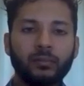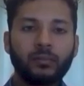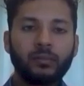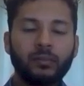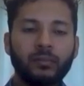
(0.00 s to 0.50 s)

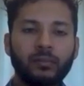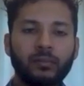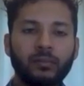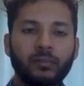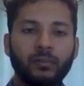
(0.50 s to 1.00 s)

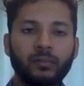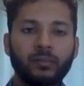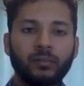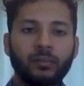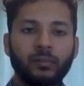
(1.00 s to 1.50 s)

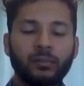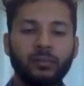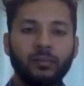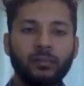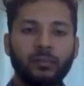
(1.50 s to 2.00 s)

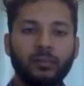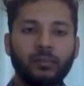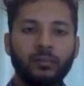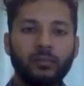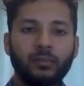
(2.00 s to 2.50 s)

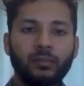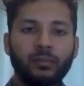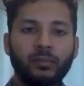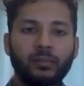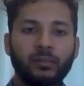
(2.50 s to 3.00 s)

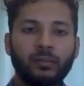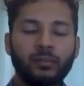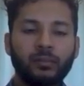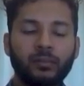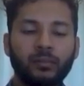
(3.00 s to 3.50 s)

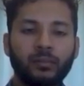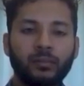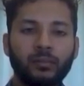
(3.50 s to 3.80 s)
(not speaking)